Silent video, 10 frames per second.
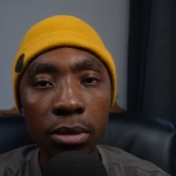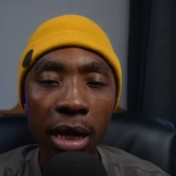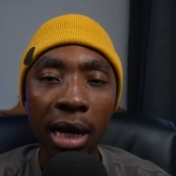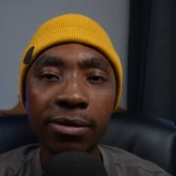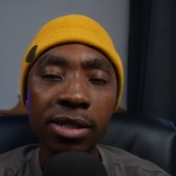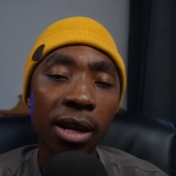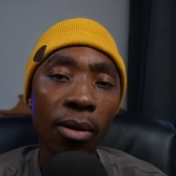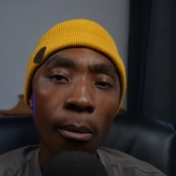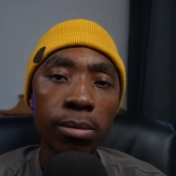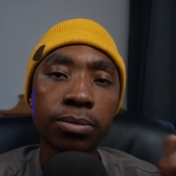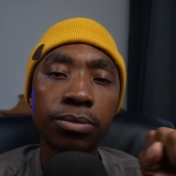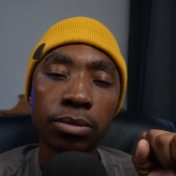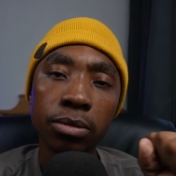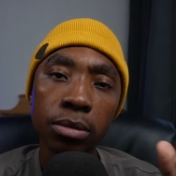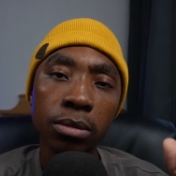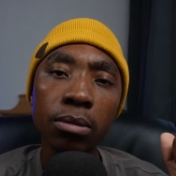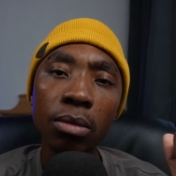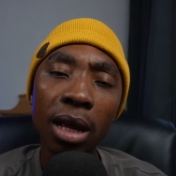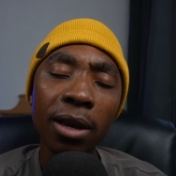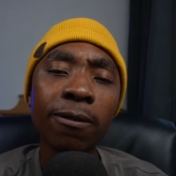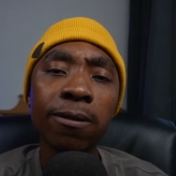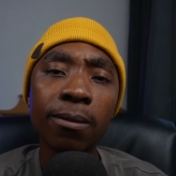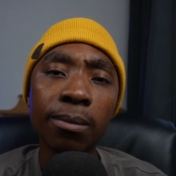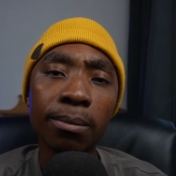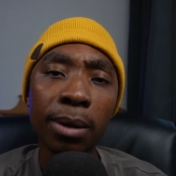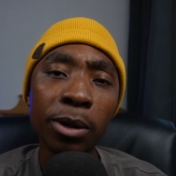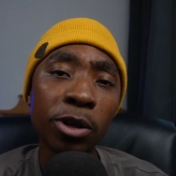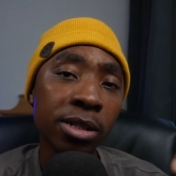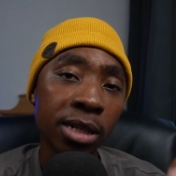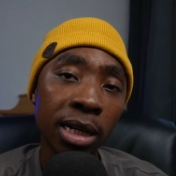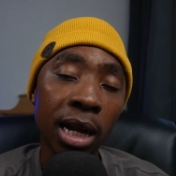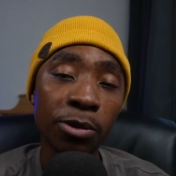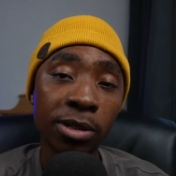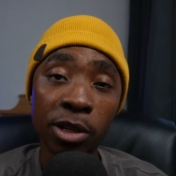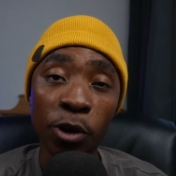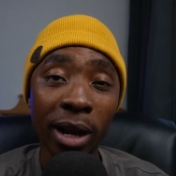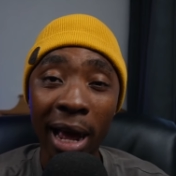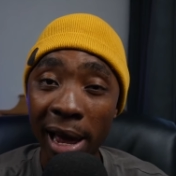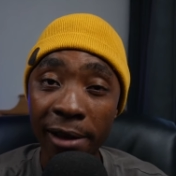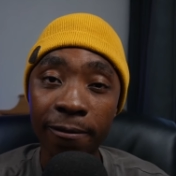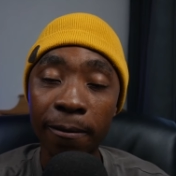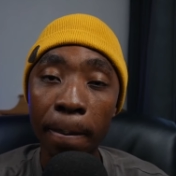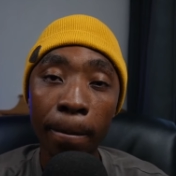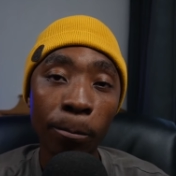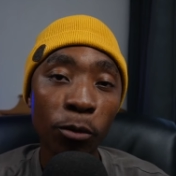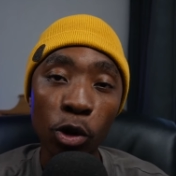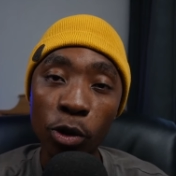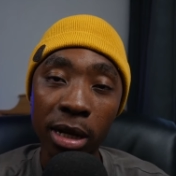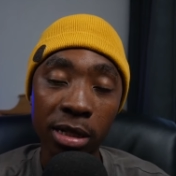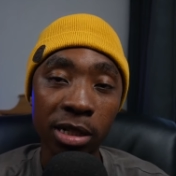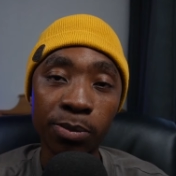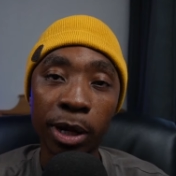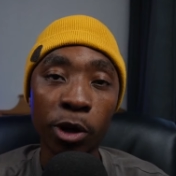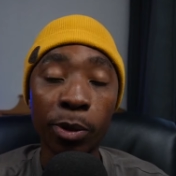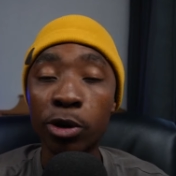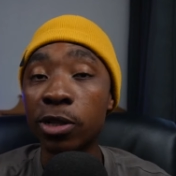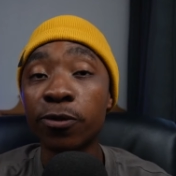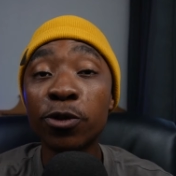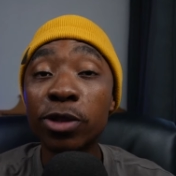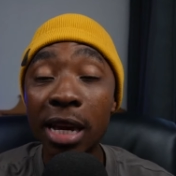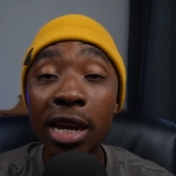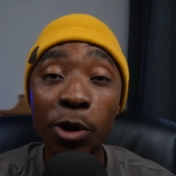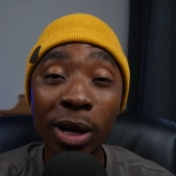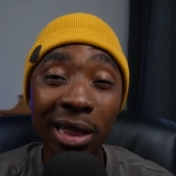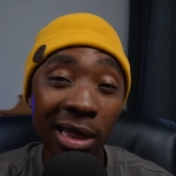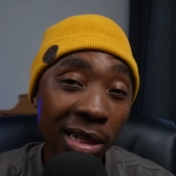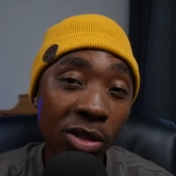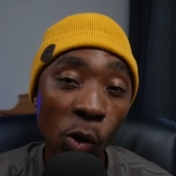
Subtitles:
like I've said, if Mamelodi Sundowns did not have Lucas Ribeiro, because if you take a look at this